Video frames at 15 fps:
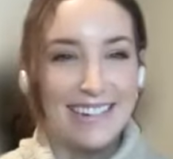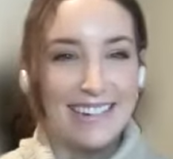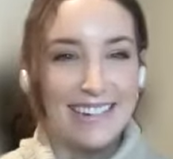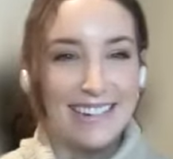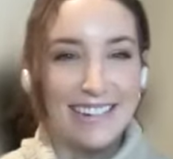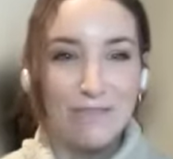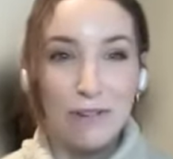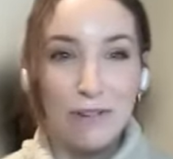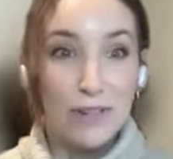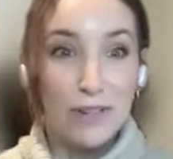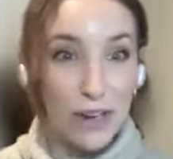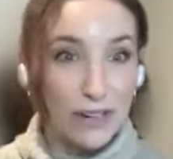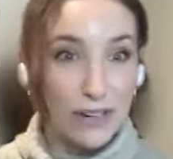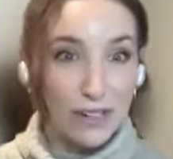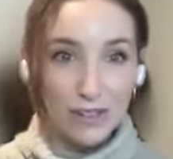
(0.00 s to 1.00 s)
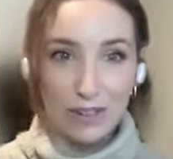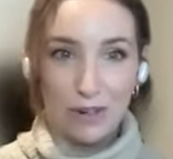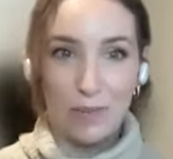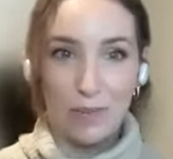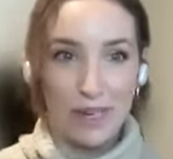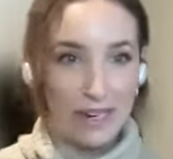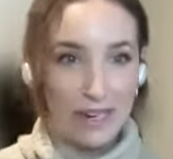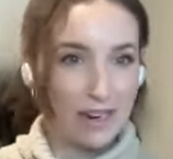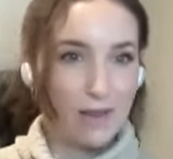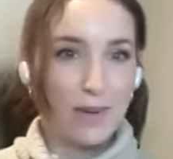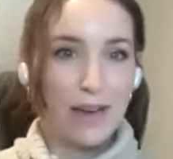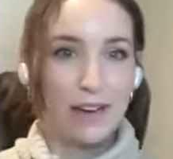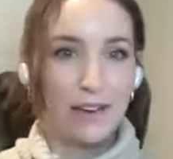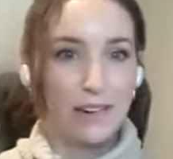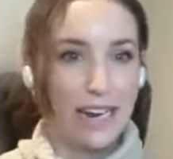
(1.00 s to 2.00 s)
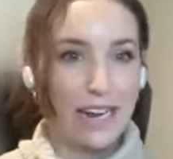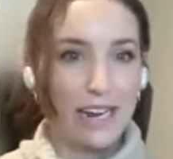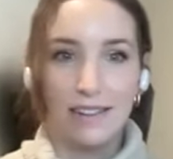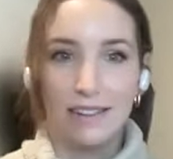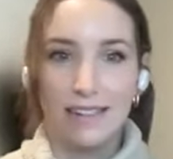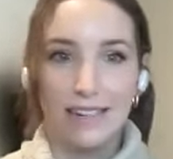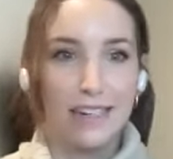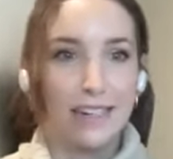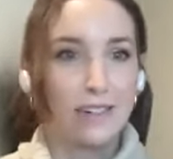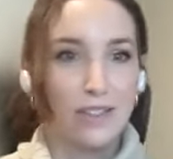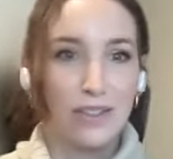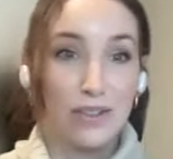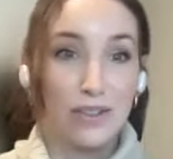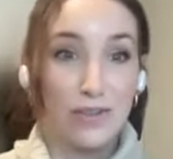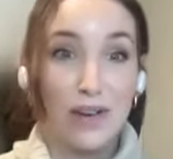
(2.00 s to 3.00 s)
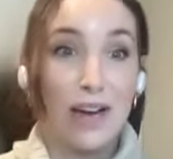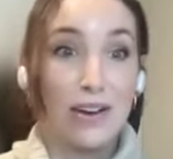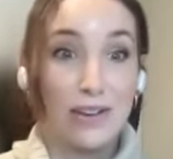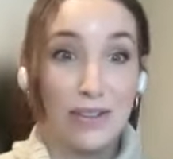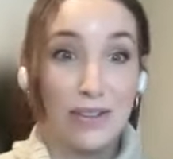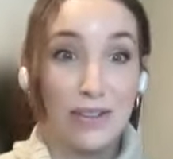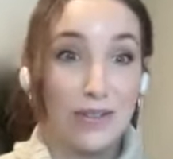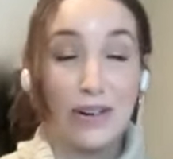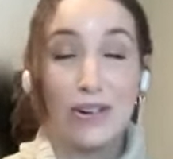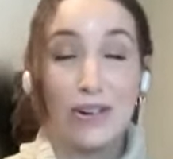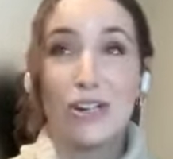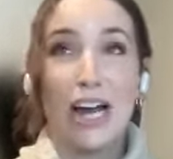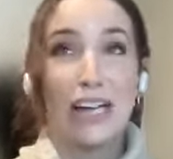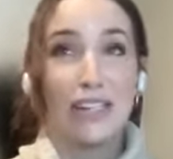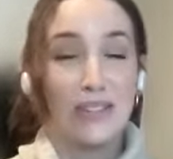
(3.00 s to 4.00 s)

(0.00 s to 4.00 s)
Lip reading: And we've talked a little bit about analytics throughout our